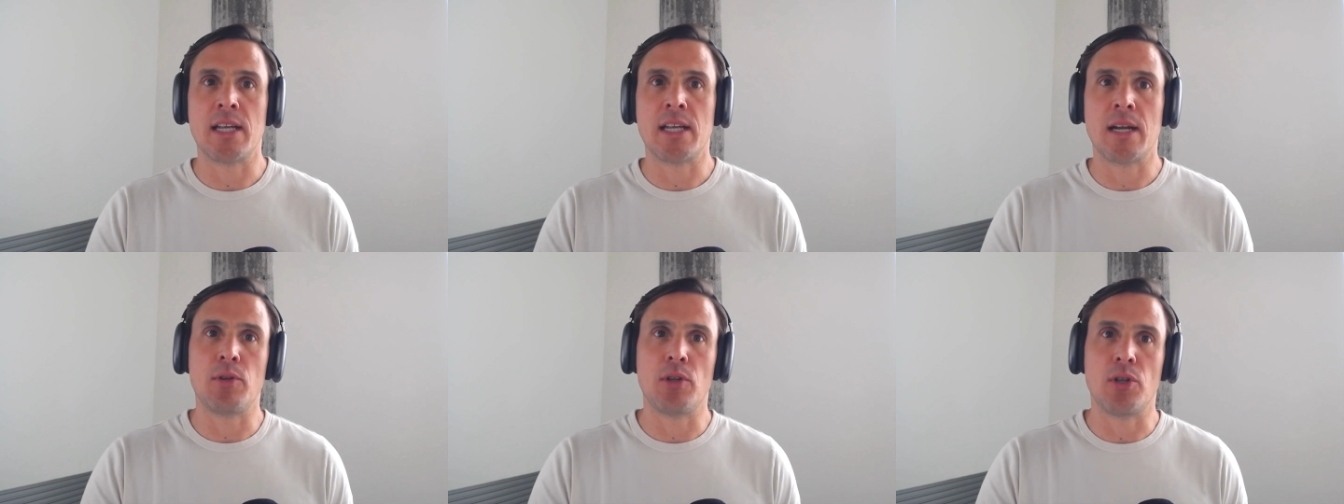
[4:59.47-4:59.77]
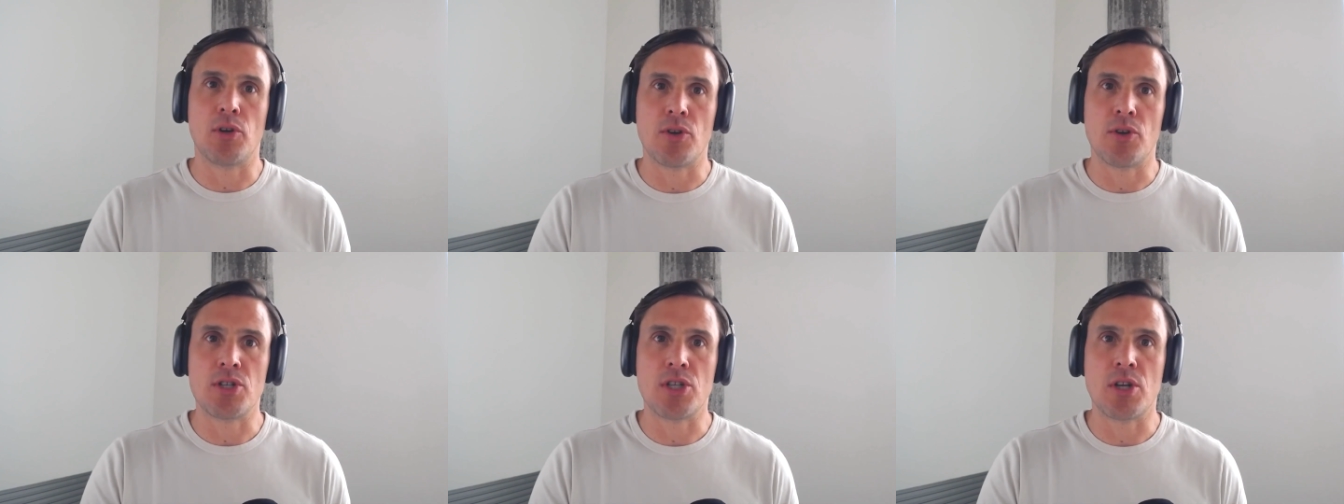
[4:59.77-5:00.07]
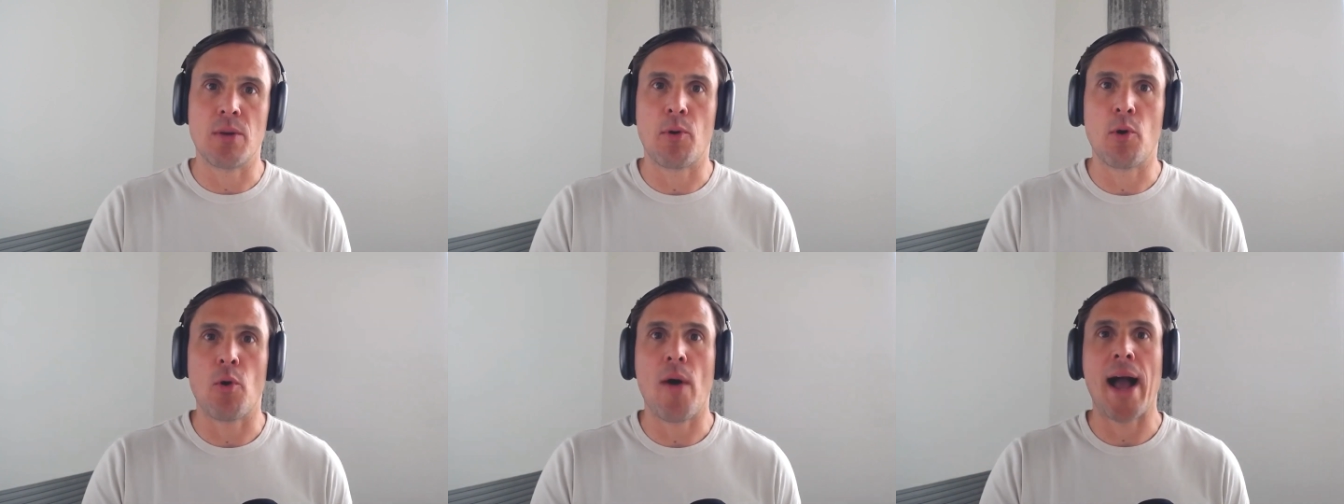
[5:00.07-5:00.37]
up alerts to
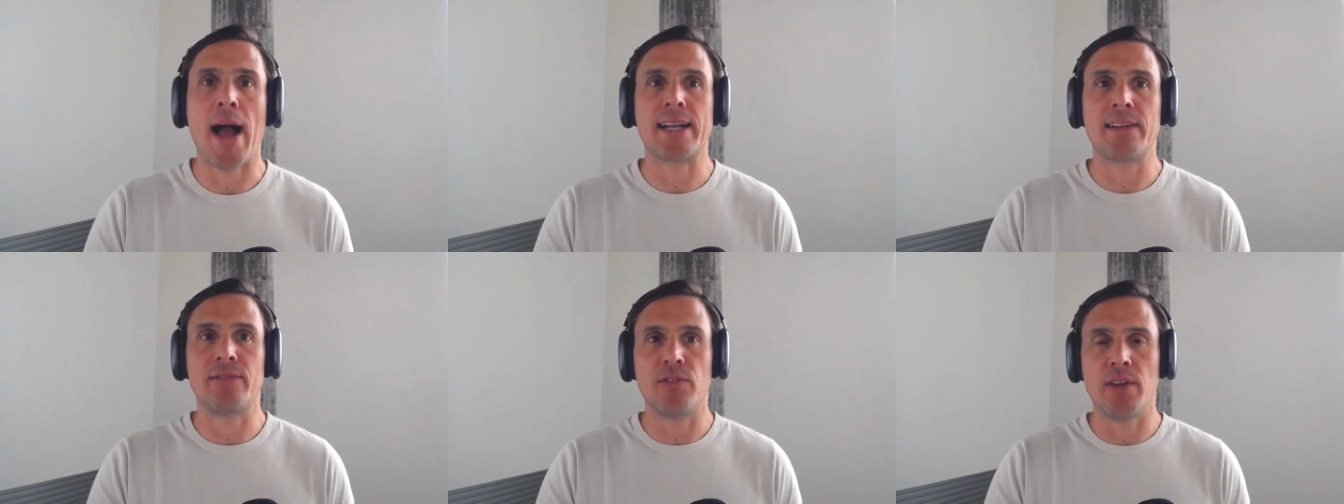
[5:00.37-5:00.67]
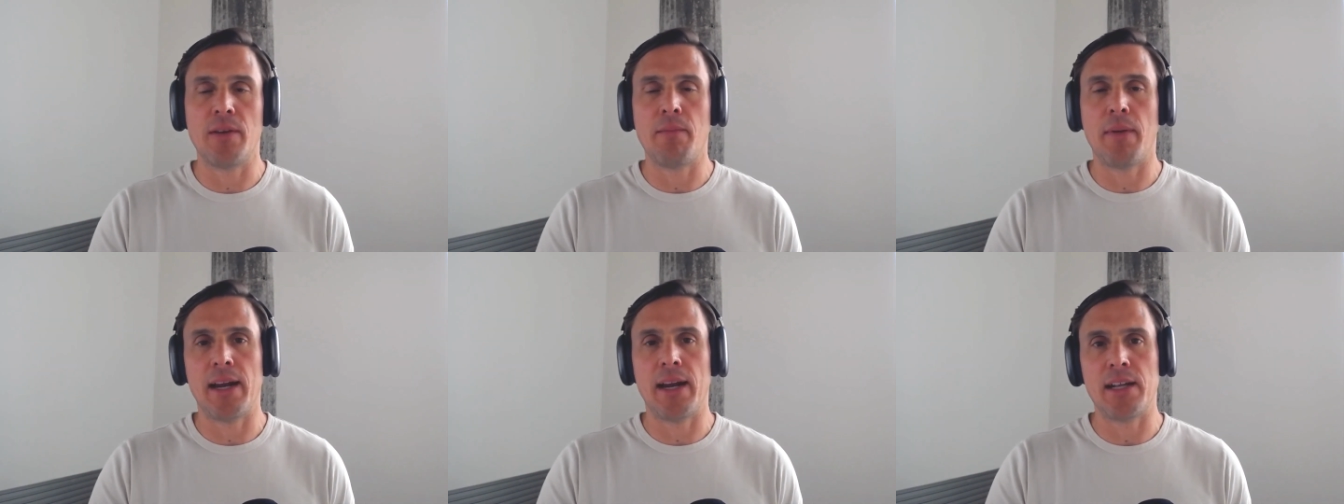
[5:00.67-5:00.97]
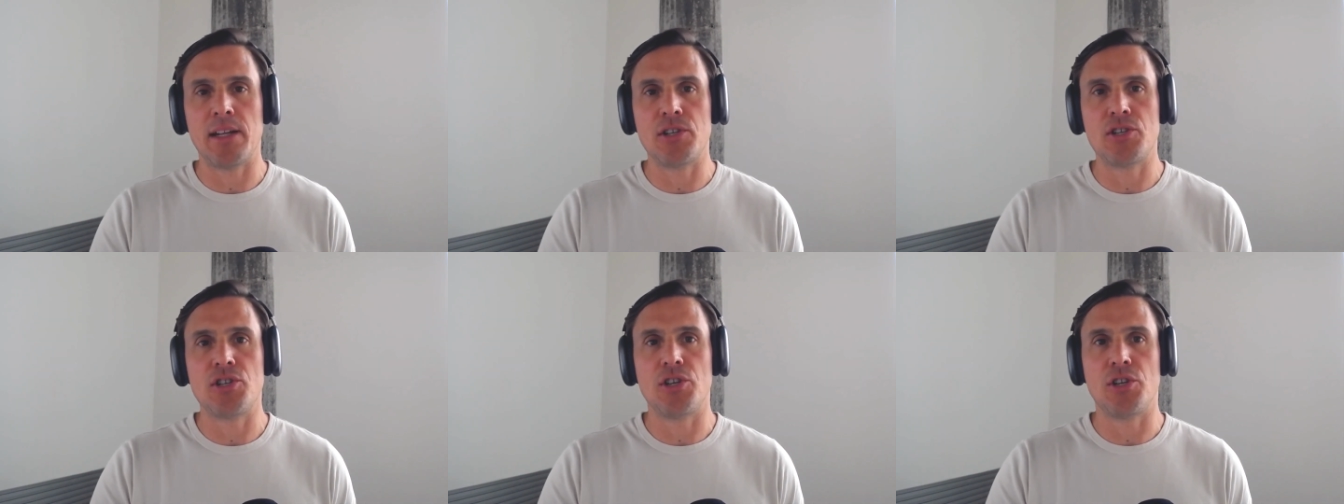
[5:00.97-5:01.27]
proactively
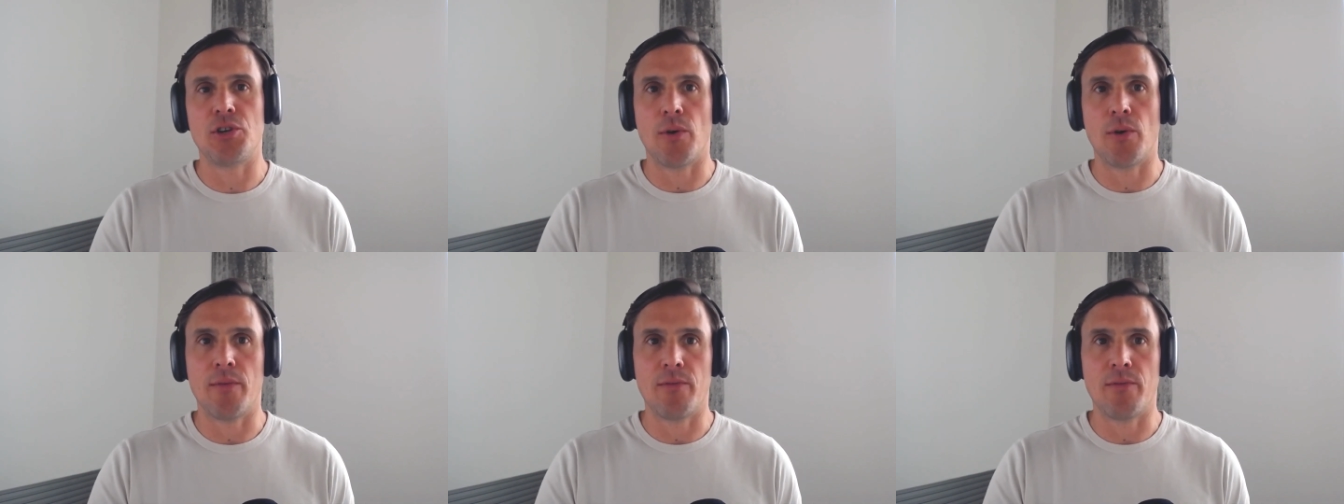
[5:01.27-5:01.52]
manage your